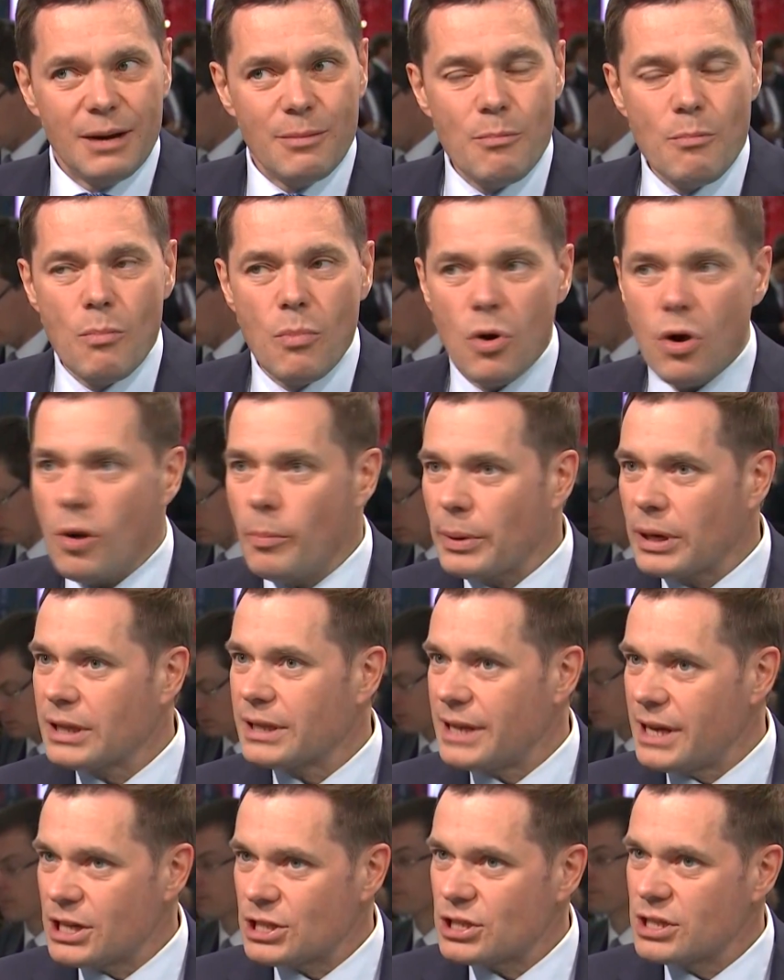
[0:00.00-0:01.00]
more
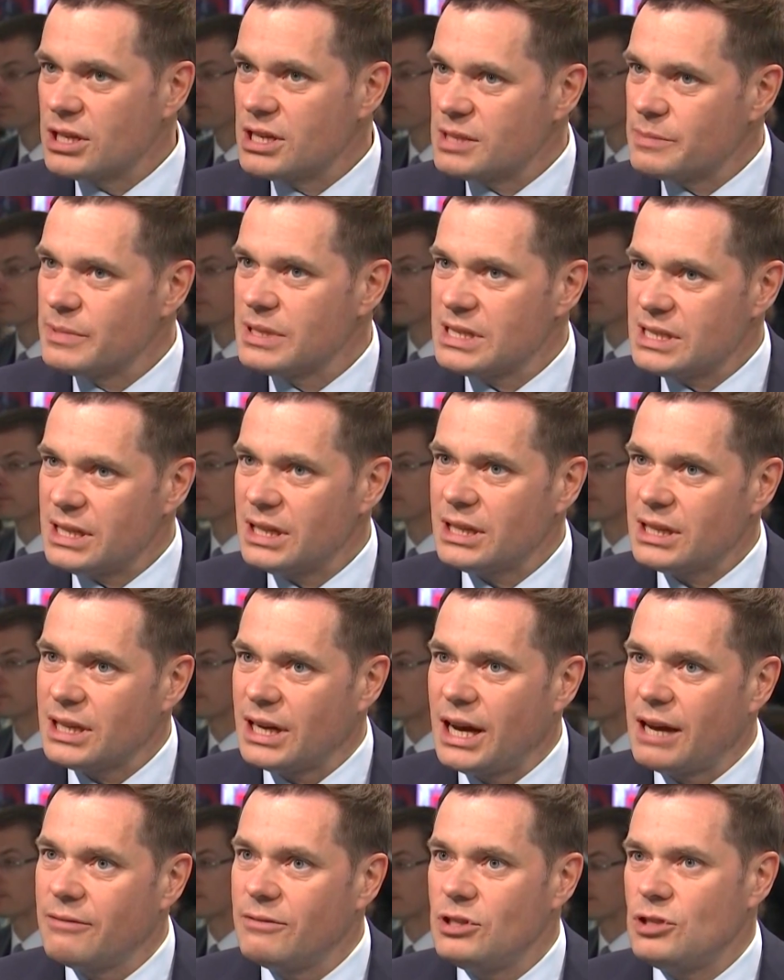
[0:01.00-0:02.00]
protectionism at that
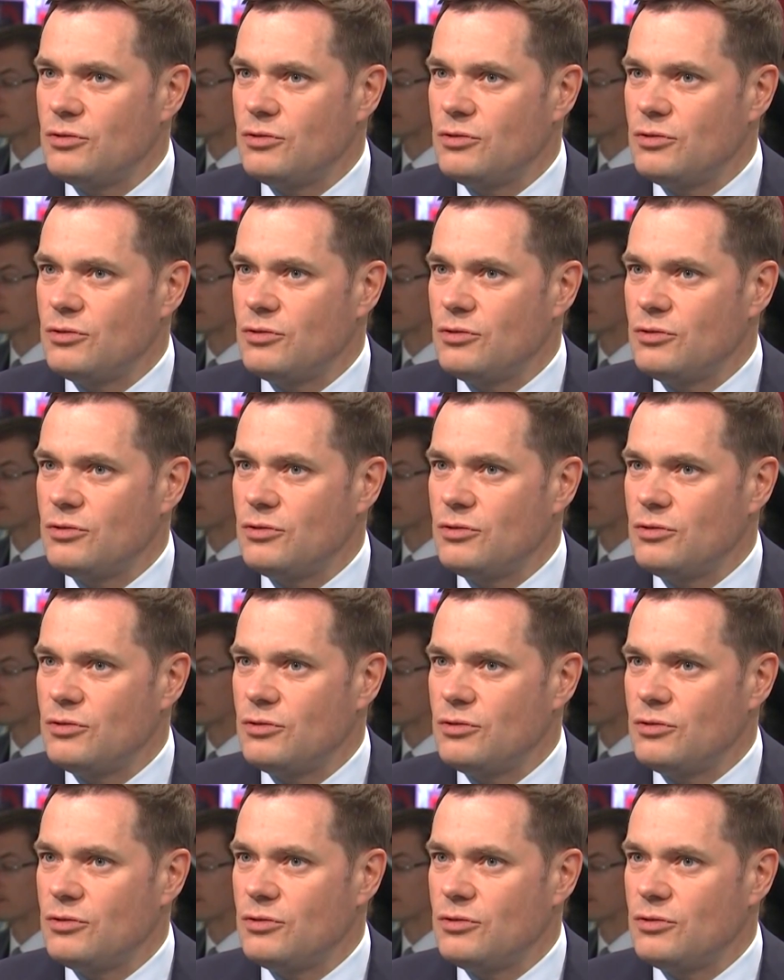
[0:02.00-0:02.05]
time,